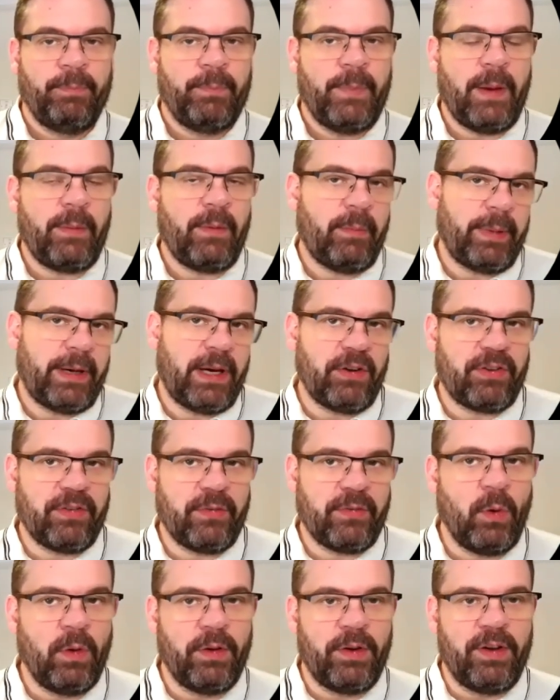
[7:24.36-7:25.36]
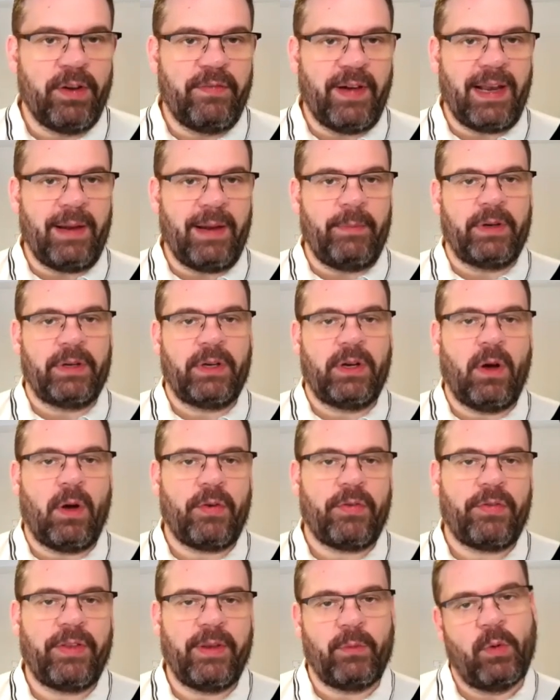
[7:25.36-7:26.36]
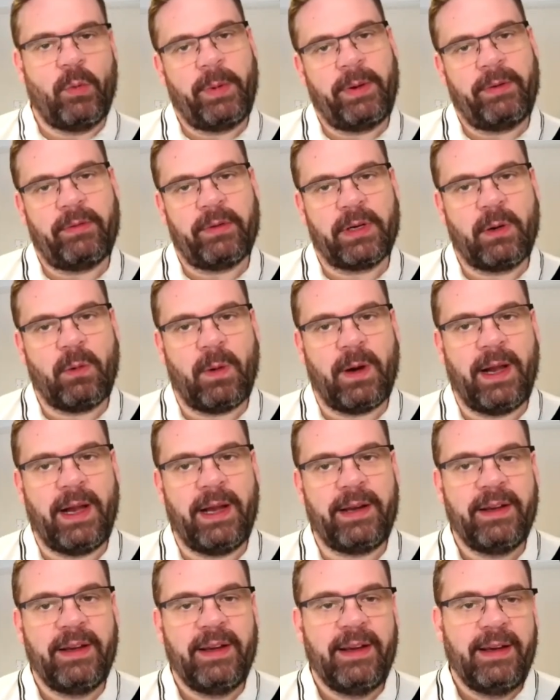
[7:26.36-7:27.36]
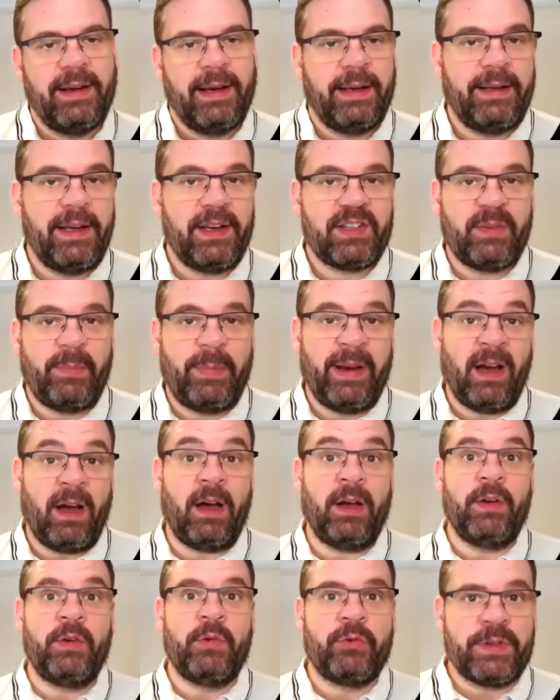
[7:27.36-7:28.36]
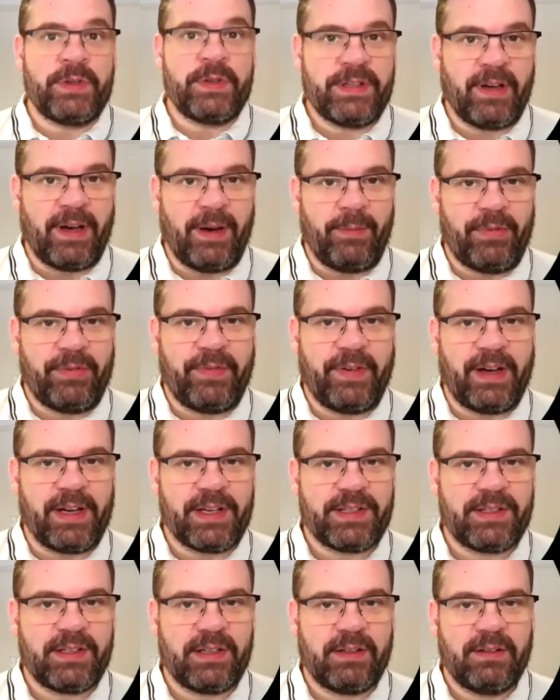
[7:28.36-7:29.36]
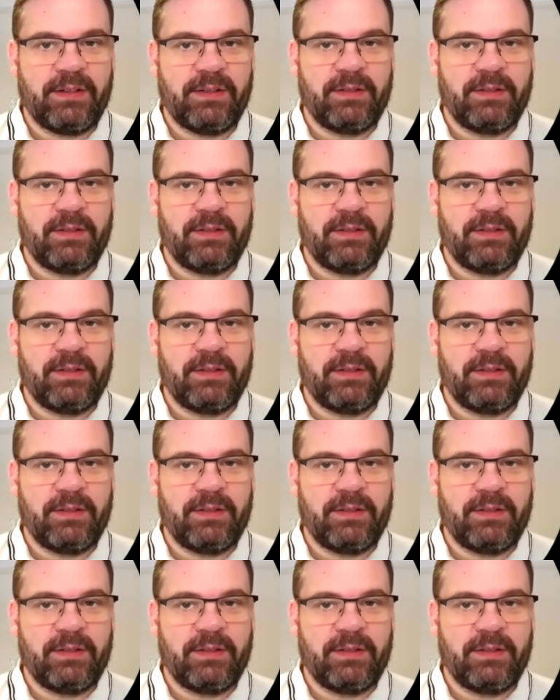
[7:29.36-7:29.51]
Maybe because of all the development costs that will be required, it needs to be 100 times faster.